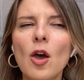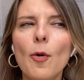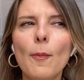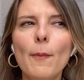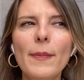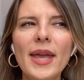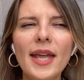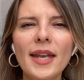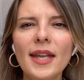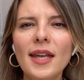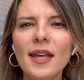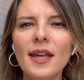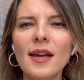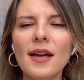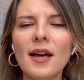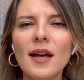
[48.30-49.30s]

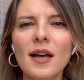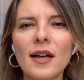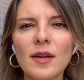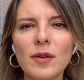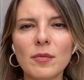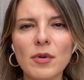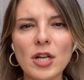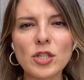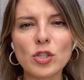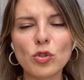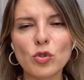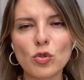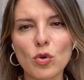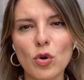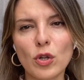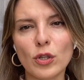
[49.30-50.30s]
Many uh, Russian
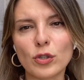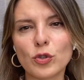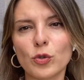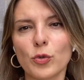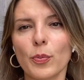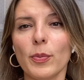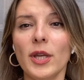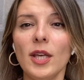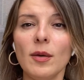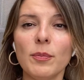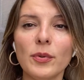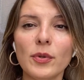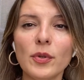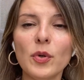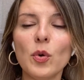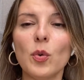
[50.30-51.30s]
trolls or
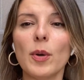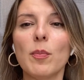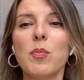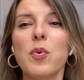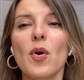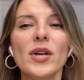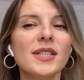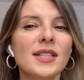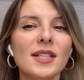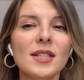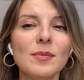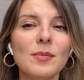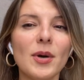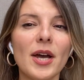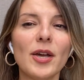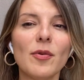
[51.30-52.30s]
people who were
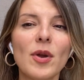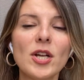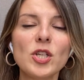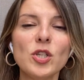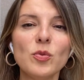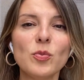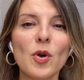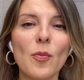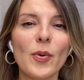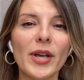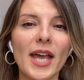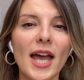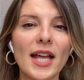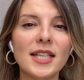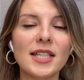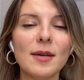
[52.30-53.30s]
poisoned by Russian
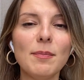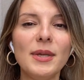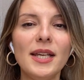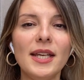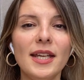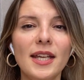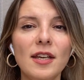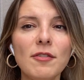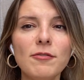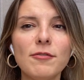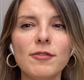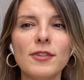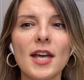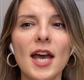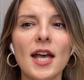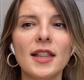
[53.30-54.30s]
propaganda believe
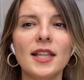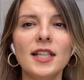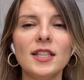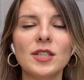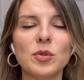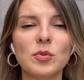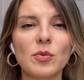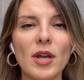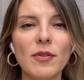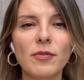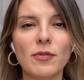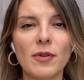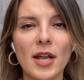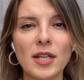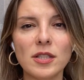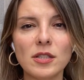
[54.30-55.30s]
that these
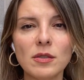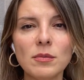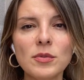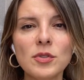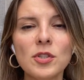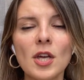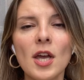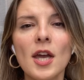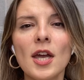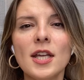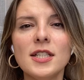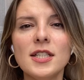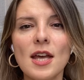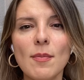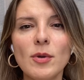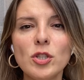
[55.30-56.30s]
referendums
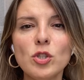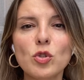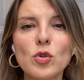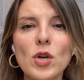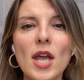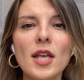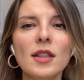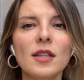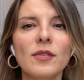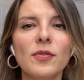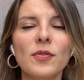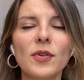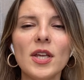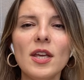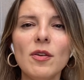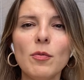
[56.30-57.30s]
demonstrate the
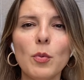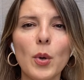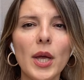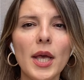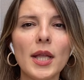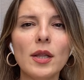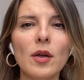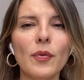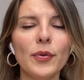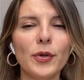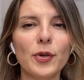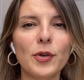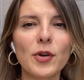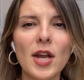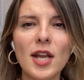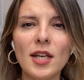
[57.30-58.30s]
free will of
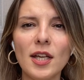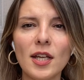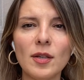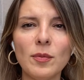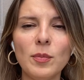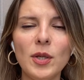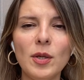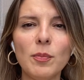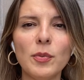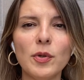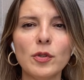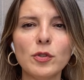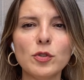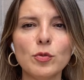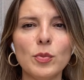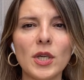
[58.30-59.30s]
Ukrainian
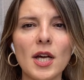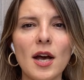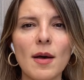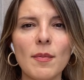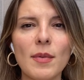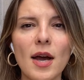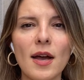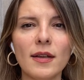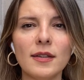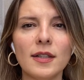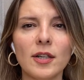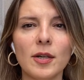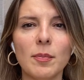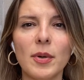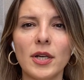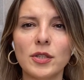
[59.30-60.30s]
people to become
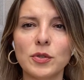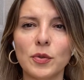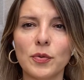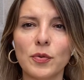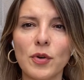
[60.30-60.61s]
either a part of